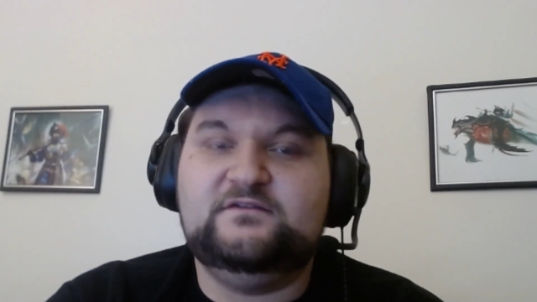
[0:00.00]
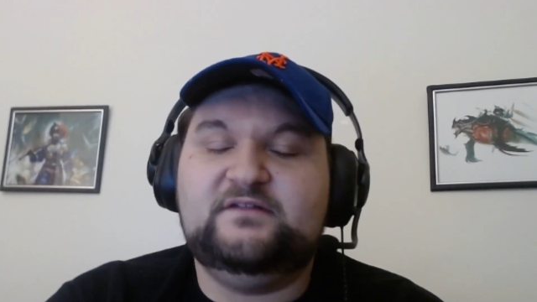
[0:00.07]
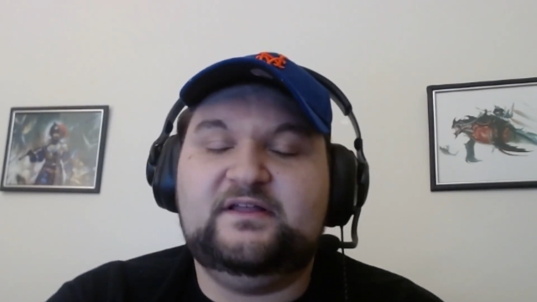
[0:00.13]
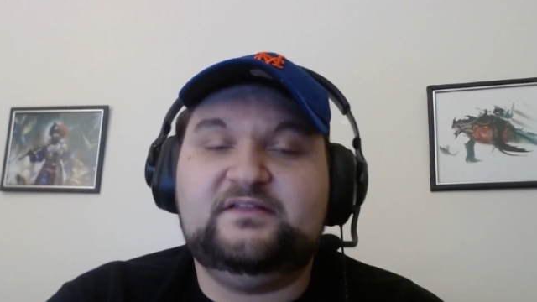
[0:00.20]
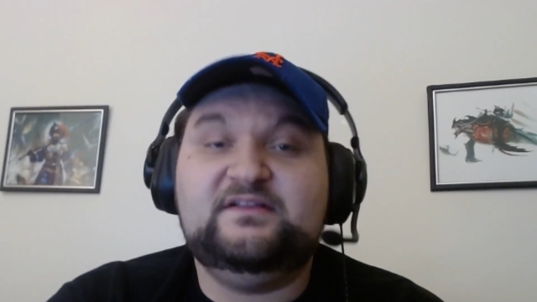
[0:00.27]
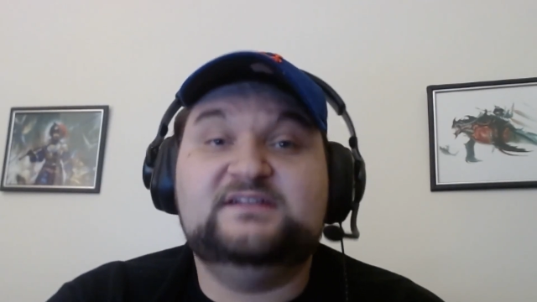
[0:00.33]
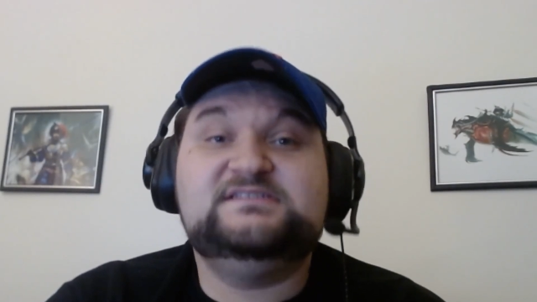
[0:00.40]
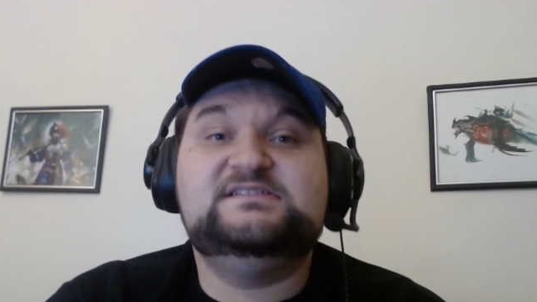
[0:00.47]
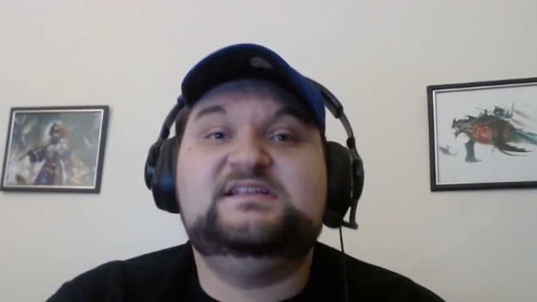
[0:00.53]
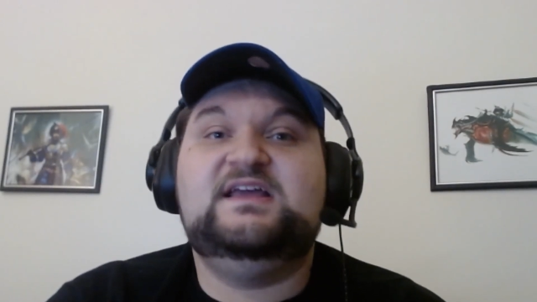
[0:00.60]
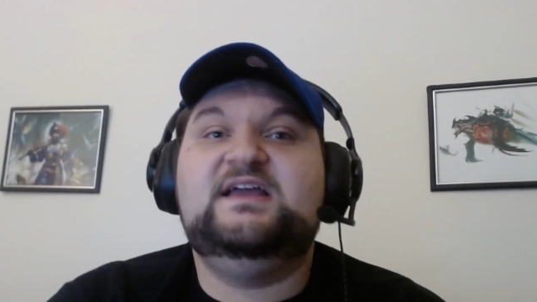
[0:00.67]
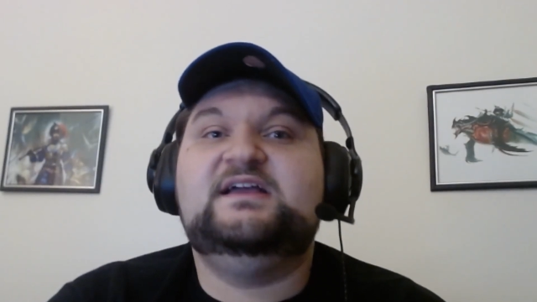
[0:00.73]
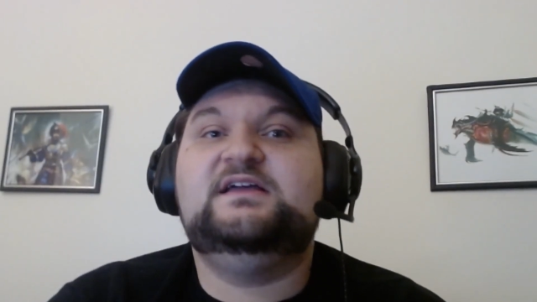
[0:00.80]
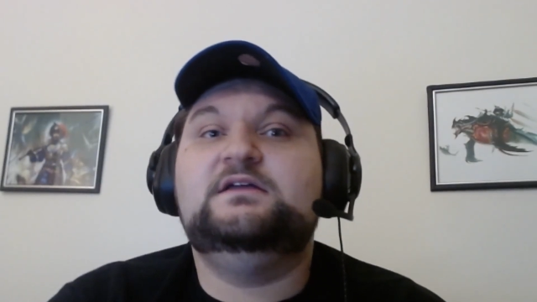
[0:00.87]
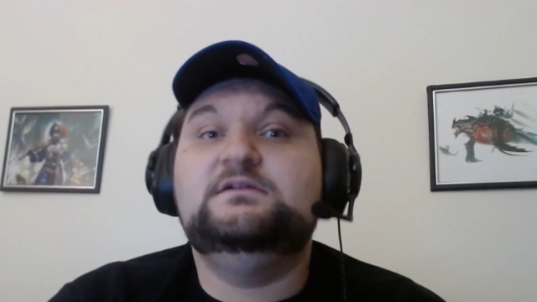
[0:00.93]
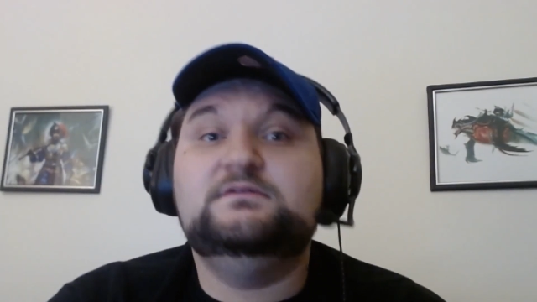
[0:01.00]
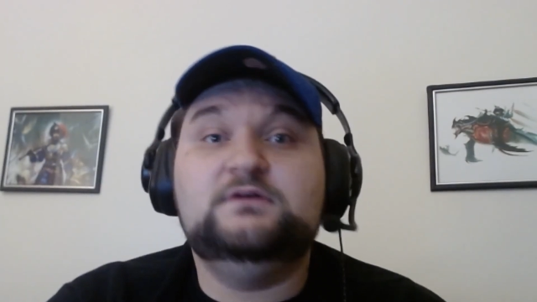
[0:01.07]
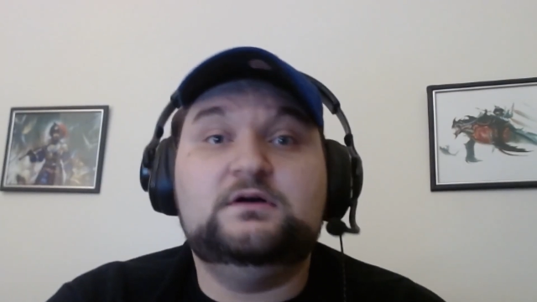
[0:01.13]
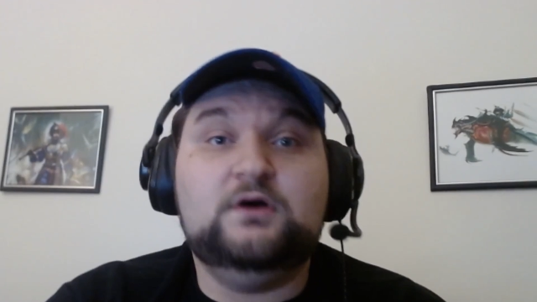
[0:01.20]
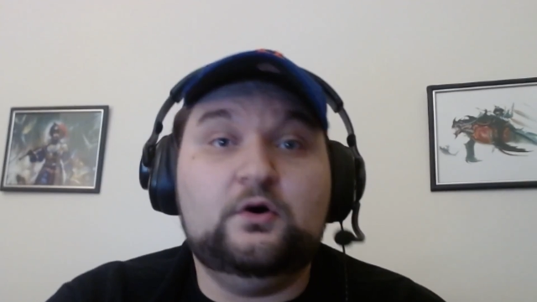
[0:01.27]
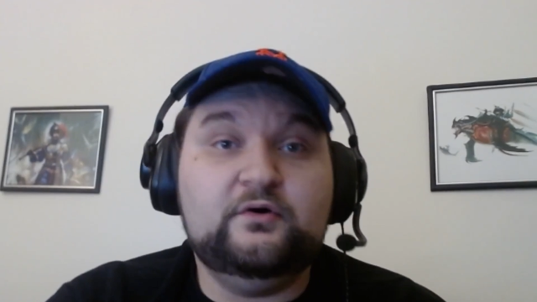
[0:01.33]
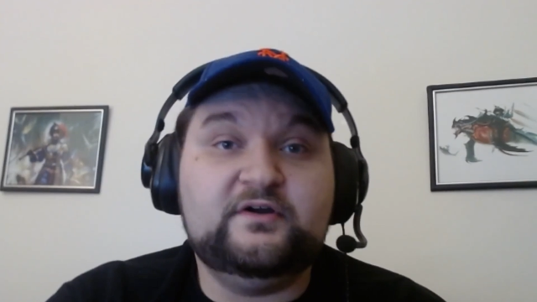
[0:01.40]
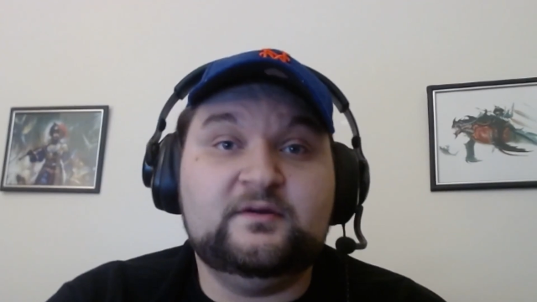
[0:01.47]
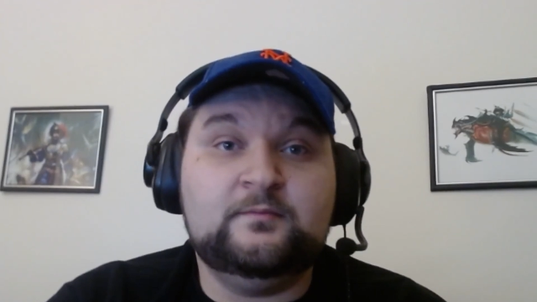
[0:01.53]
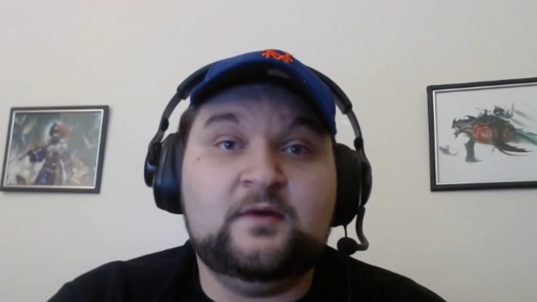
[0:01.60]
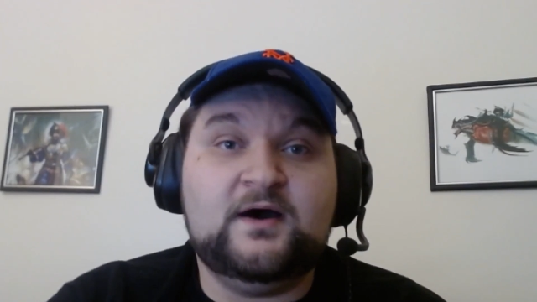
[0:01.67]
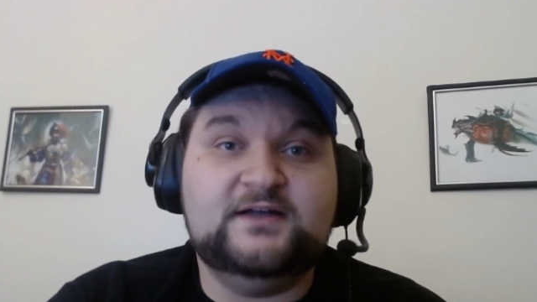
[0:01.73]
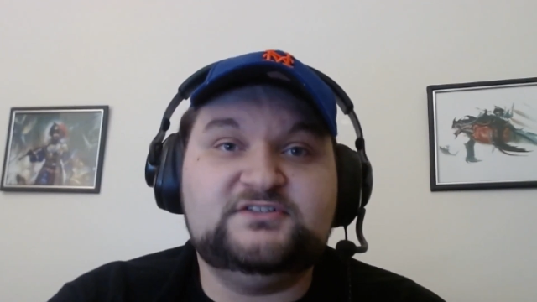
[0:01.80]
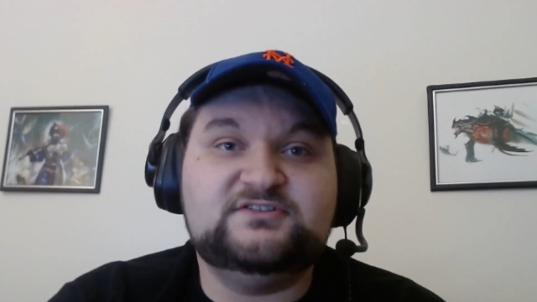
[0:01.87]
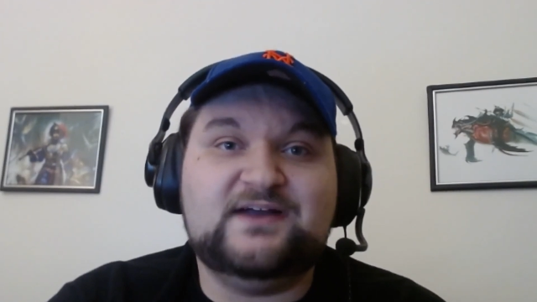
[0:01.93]
Like, let's take Ogre
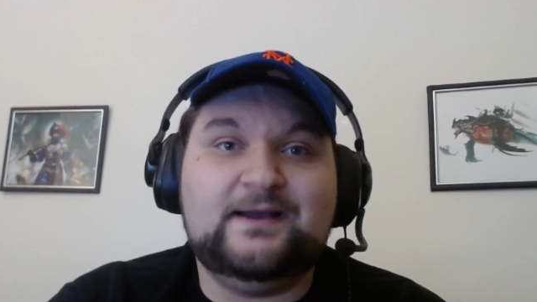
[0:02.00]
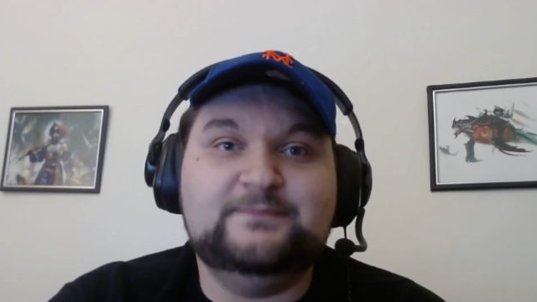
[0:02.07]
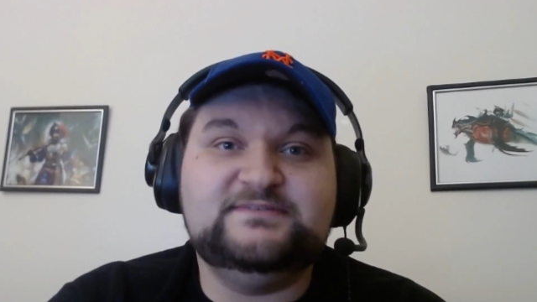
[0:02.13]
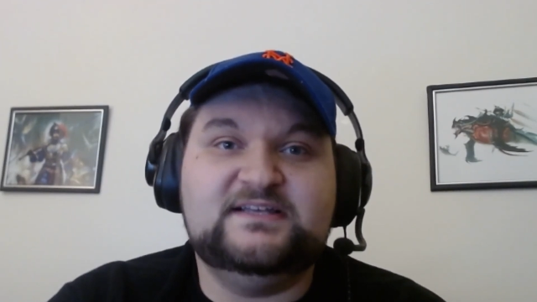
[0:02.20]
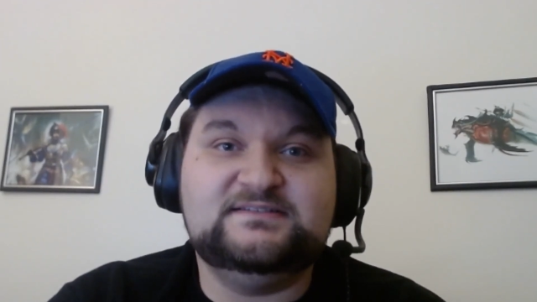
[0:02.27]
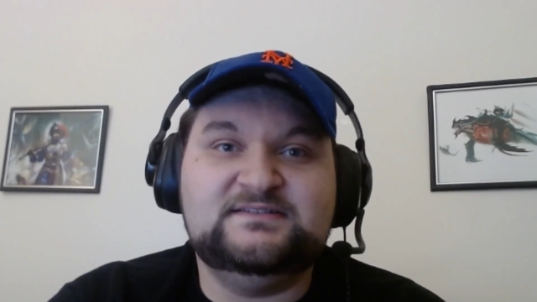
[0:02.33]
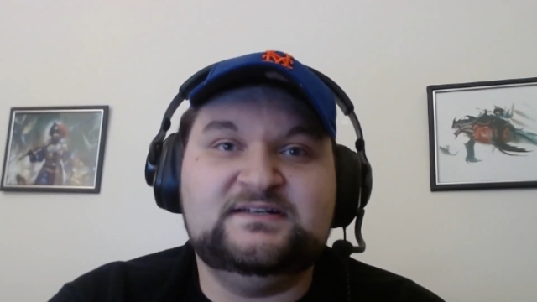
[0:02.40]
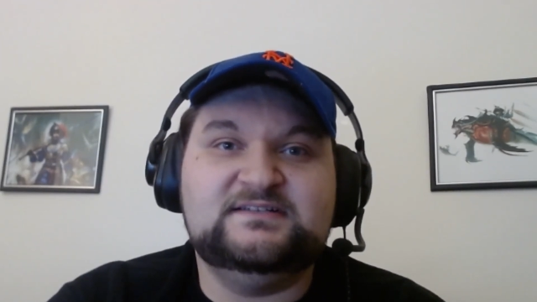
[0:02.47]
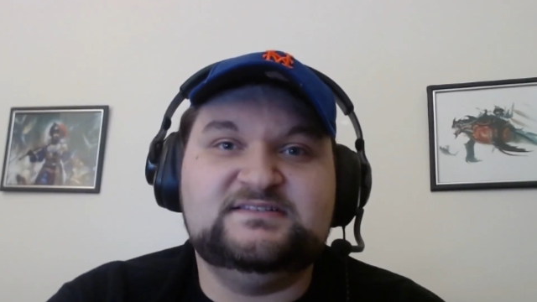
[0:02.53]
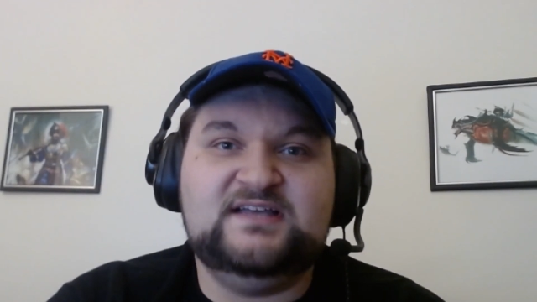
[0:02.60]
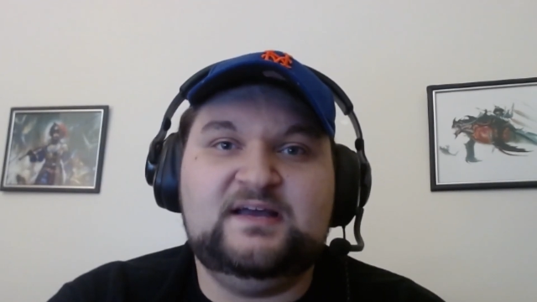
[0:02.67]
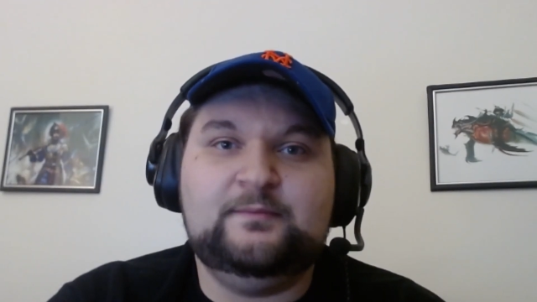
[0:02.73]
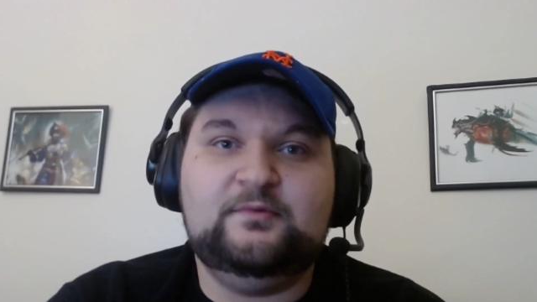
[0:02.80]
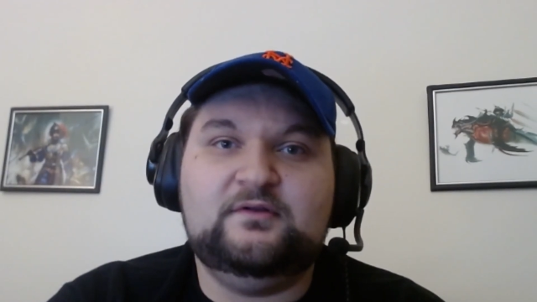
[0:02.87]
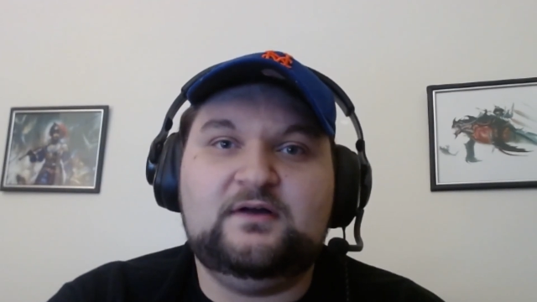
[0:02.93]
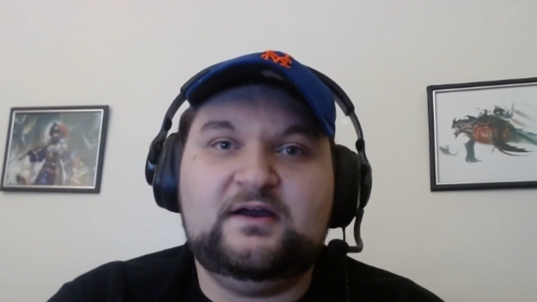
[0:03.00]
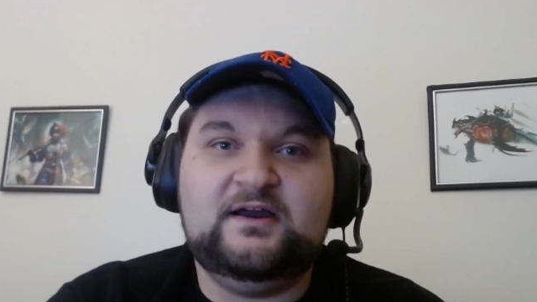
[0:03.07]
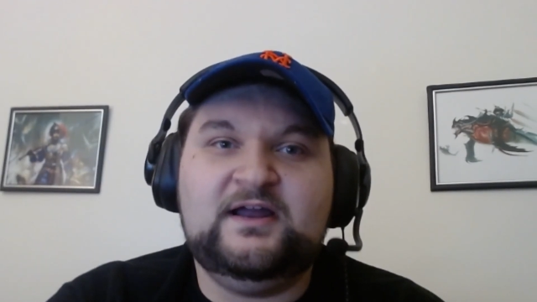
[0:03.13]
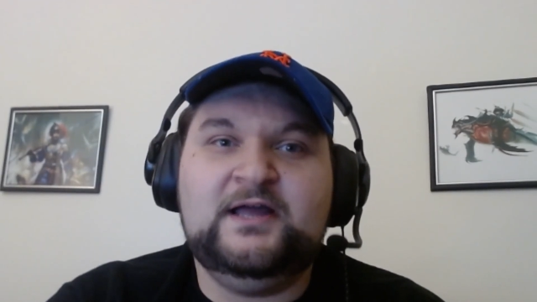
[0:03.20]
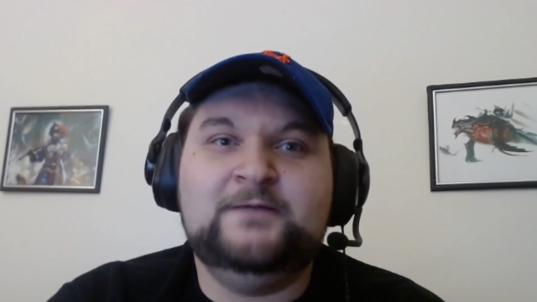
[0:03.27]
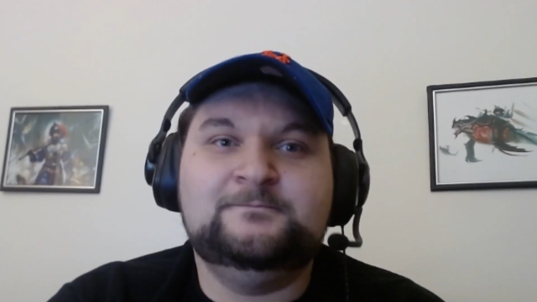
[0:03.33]
Maw Tribes as an example, all right?